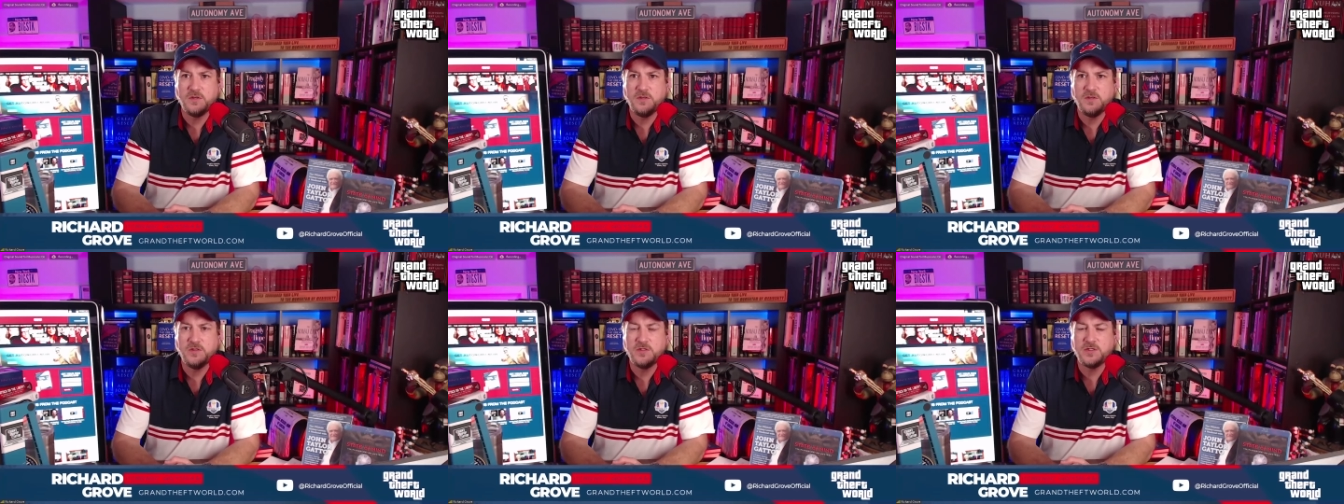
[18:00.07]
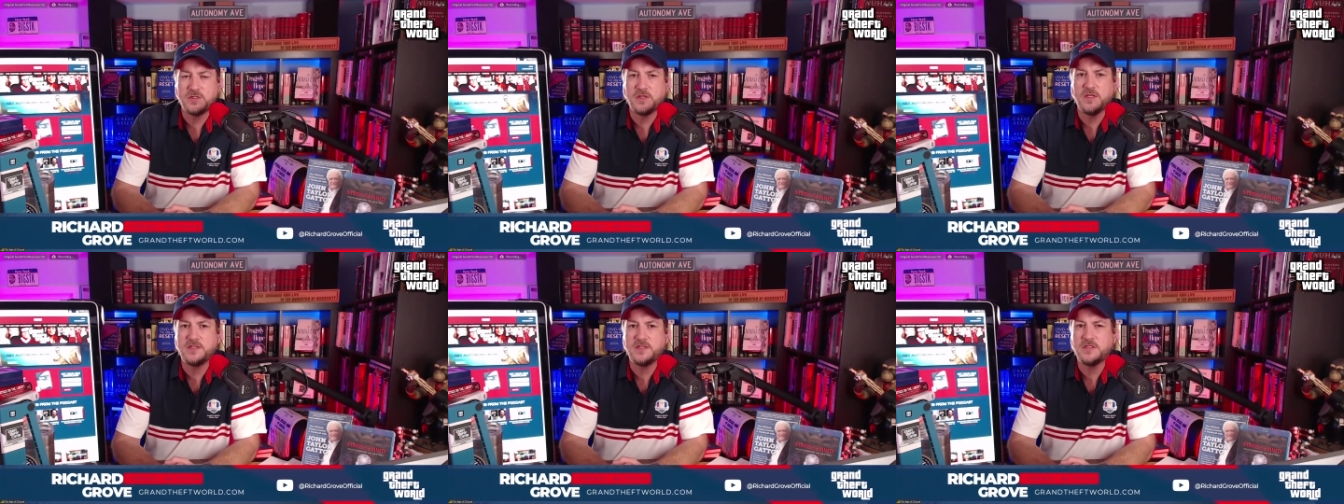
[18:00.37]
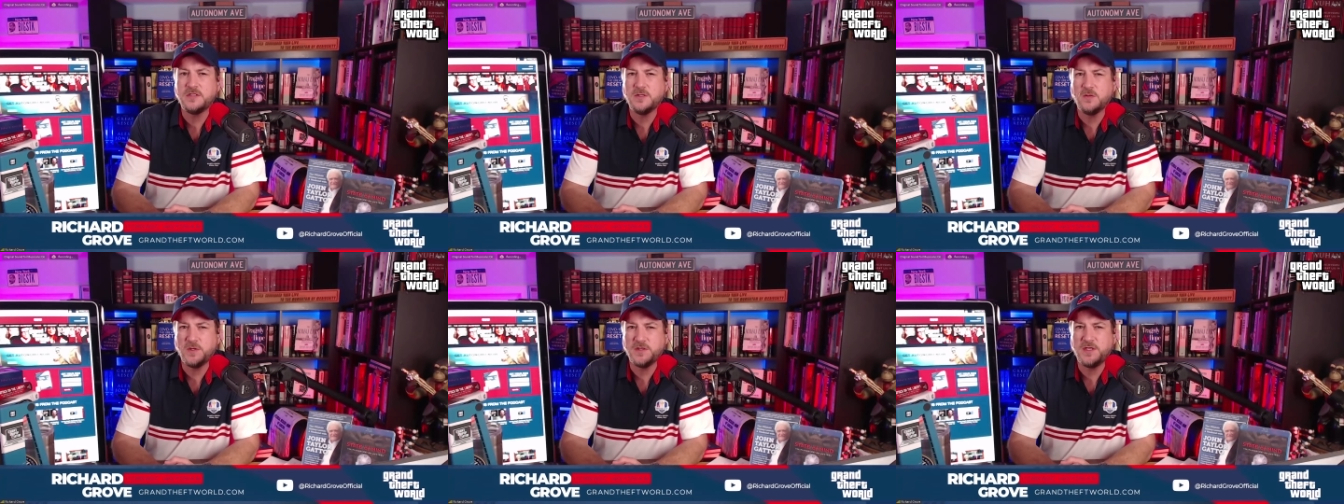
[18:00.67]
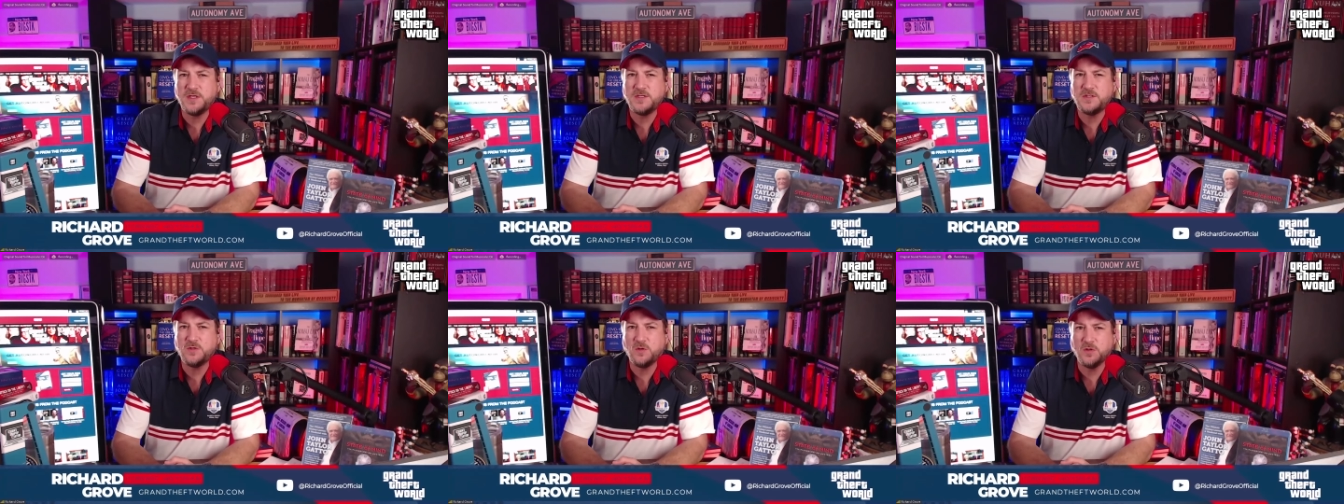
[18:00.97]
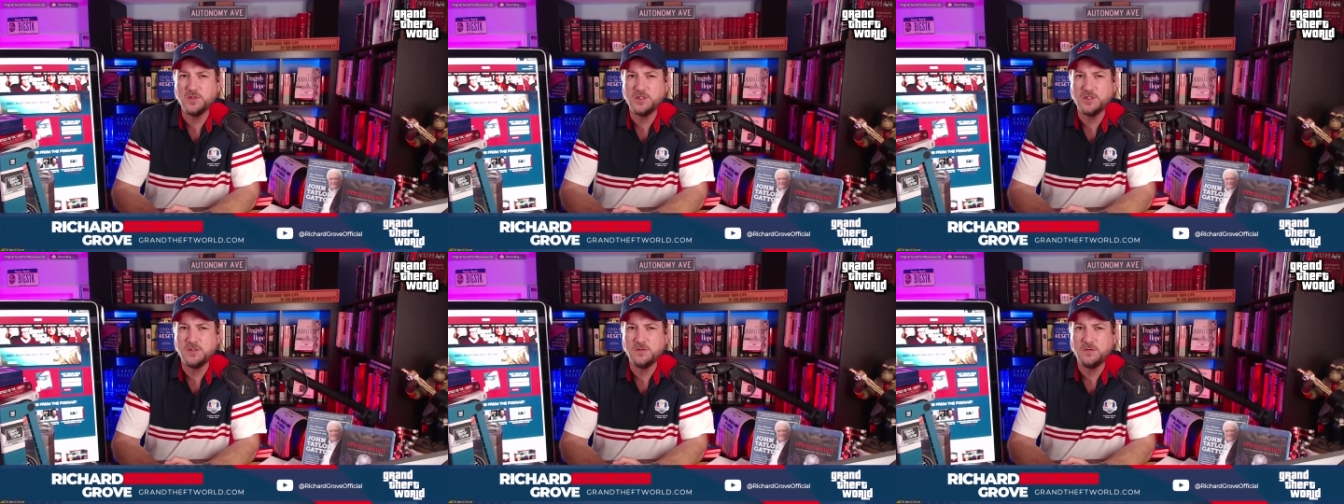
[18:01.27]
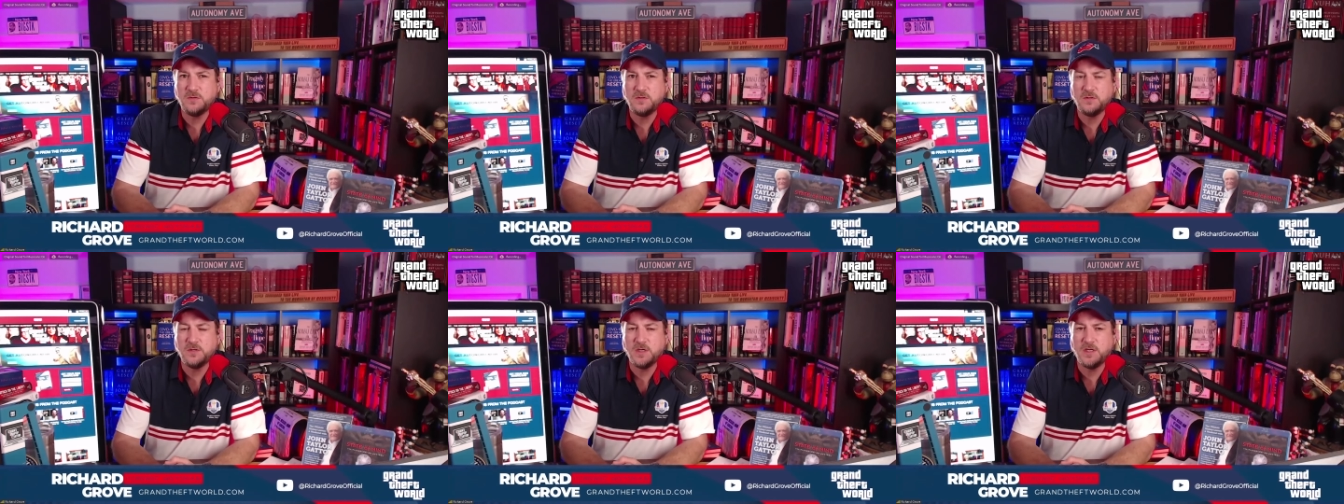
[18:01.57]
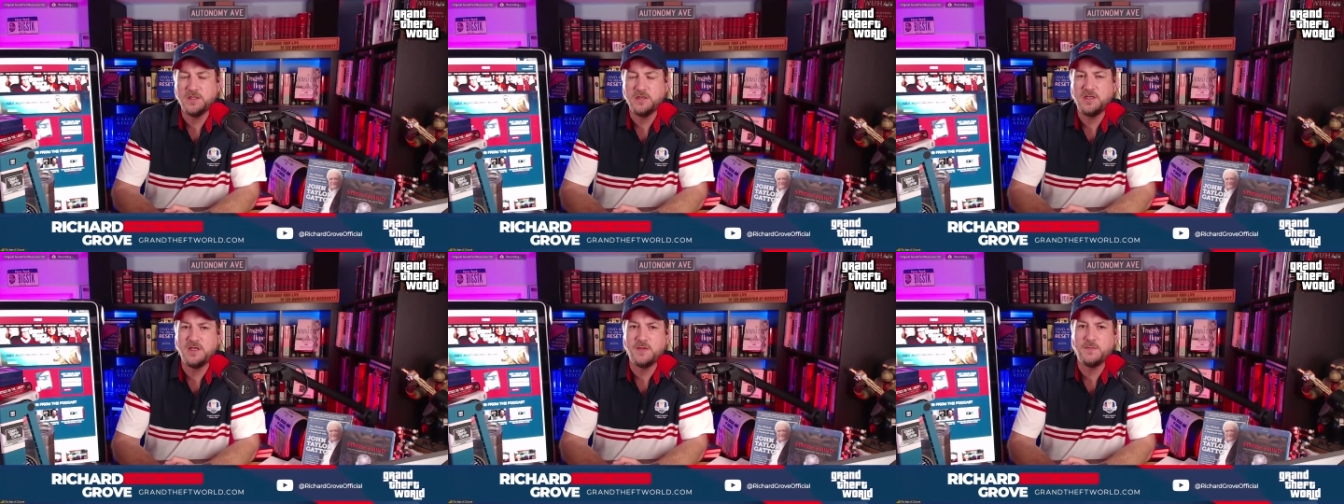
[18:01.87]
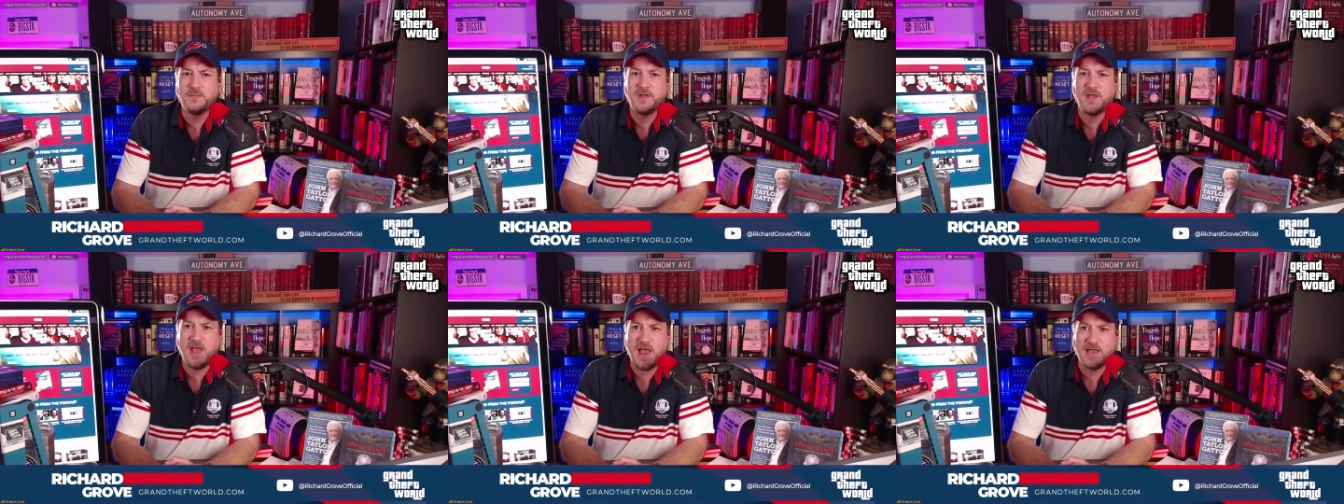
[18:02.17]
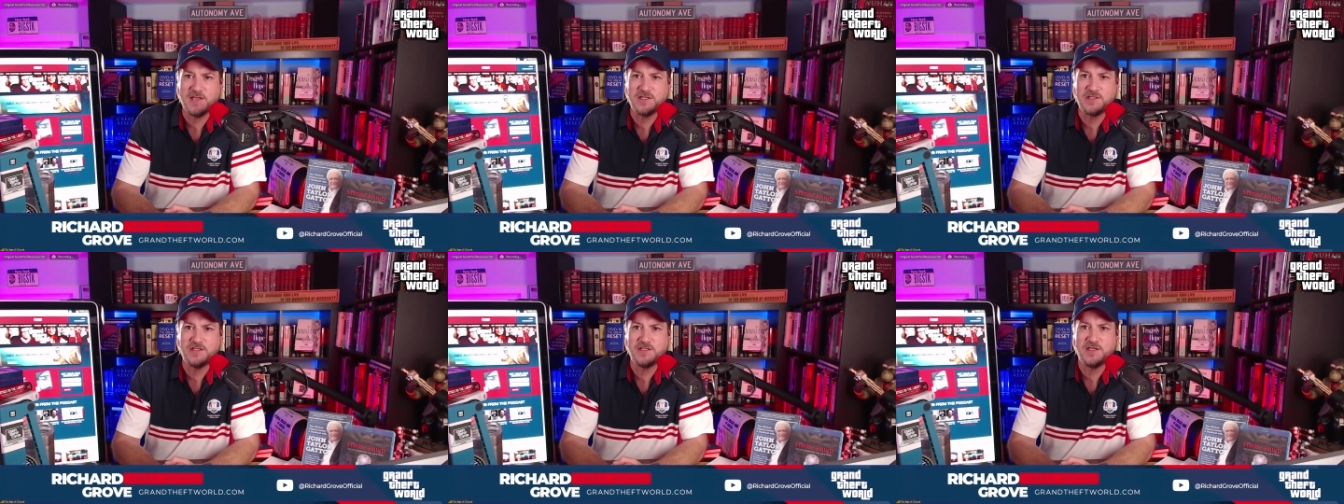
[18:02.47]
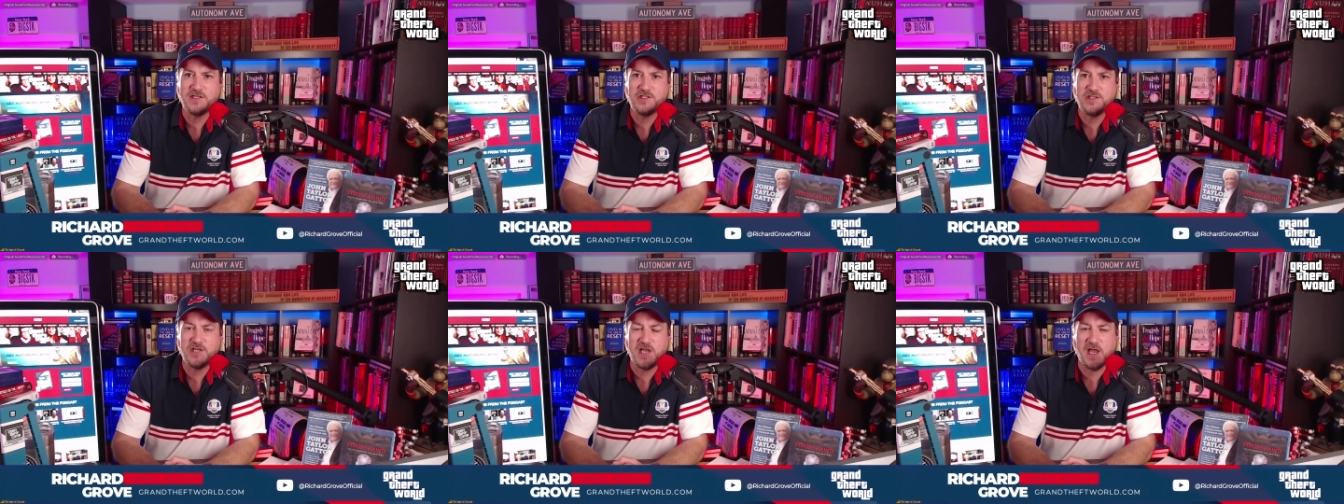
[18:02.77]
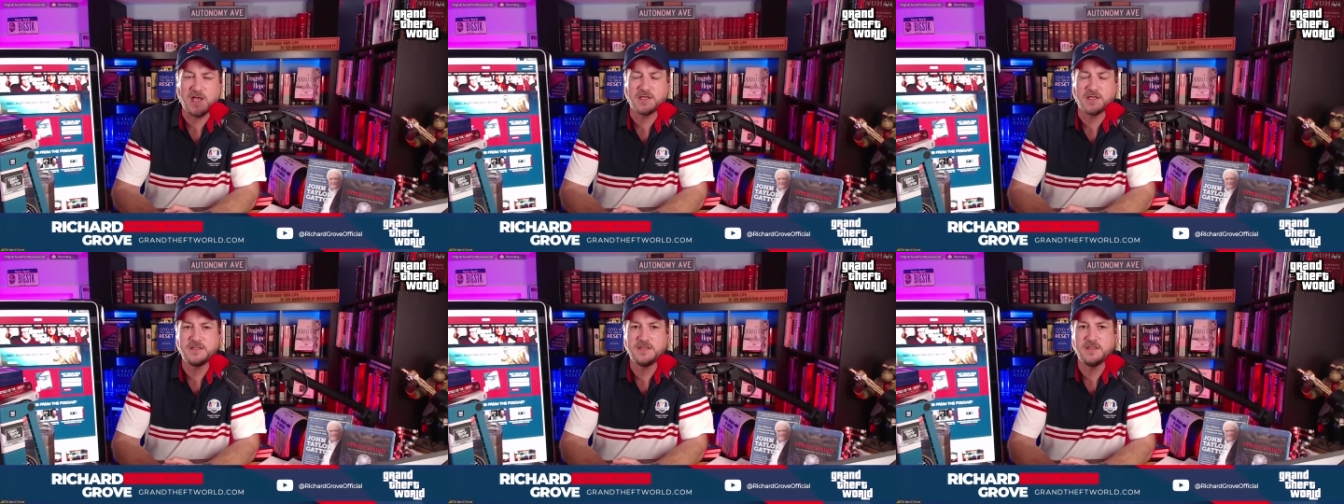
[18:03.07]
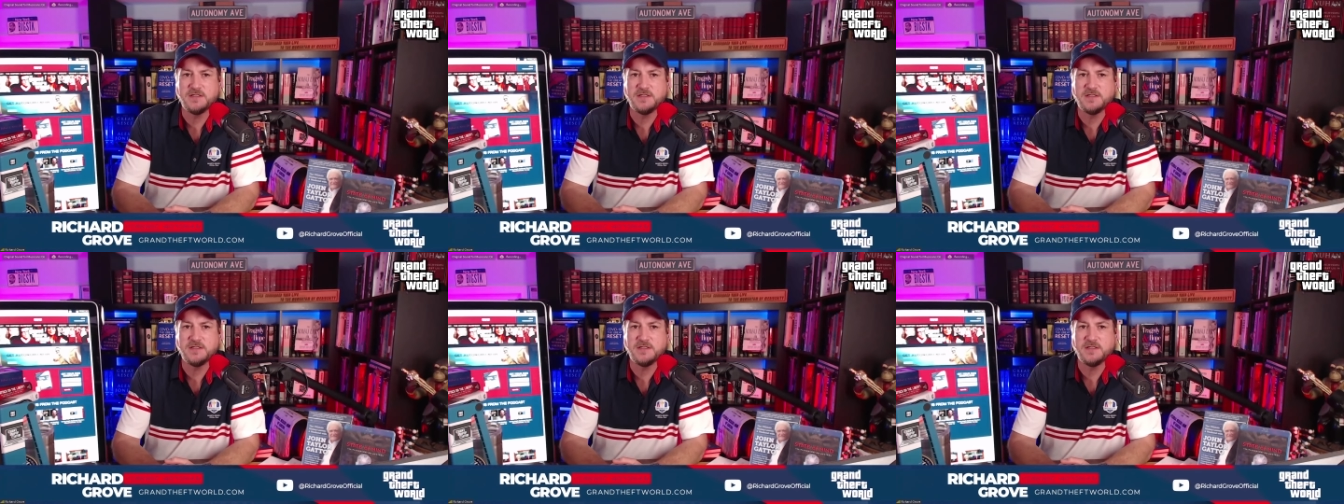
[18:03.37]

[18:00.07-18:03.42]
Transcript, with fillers: just listened to what they told you, and you keep cashing the checks,